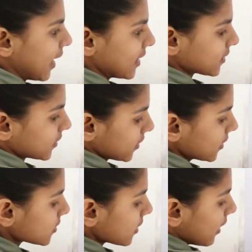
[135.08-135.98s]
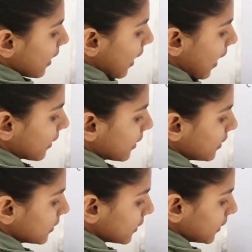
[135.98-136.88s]
as it is
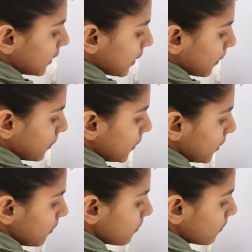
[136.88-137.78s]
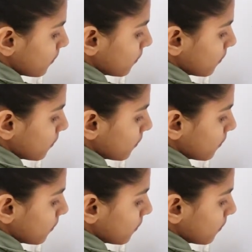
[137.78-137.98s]
angle DAB